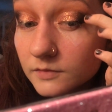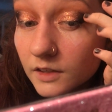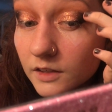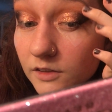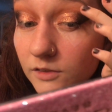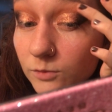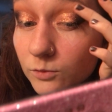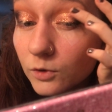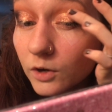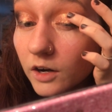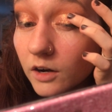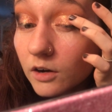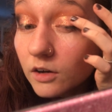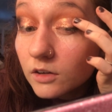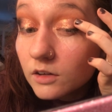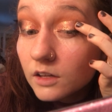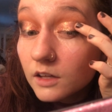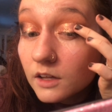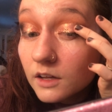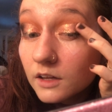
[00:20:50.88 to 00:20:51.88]
as
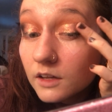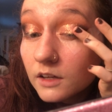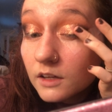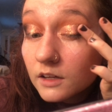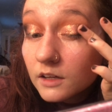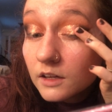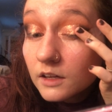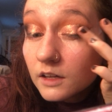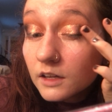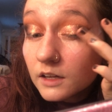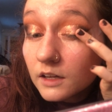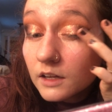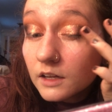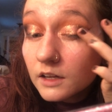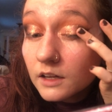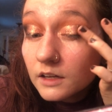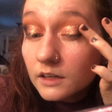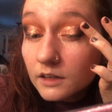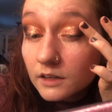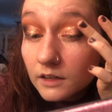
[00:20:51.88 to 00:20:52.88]
well.
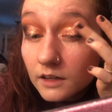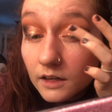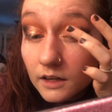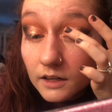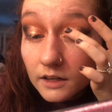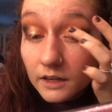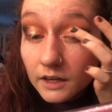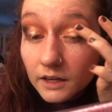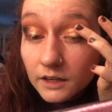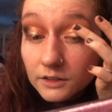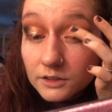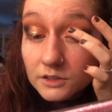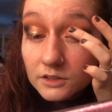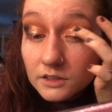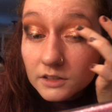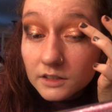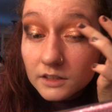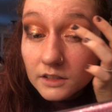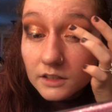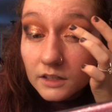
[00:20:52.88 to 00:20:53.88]
And
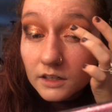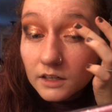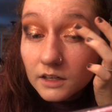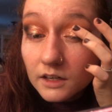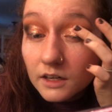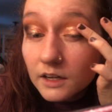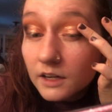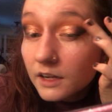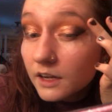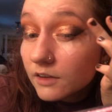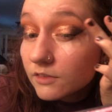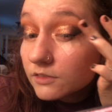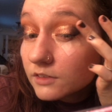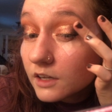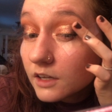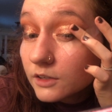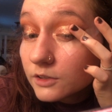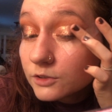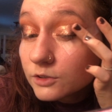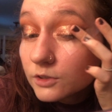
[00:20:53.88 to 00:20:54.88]
actually, I have
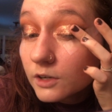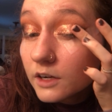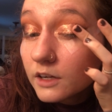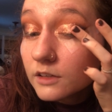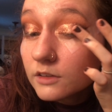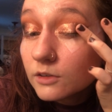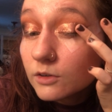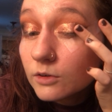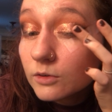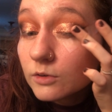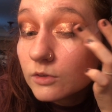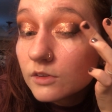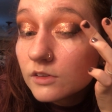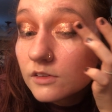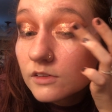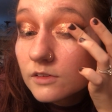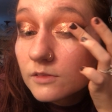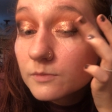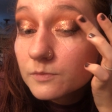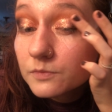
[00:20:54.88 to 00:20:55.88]
not tried
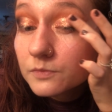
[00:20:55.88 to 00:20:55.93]
those.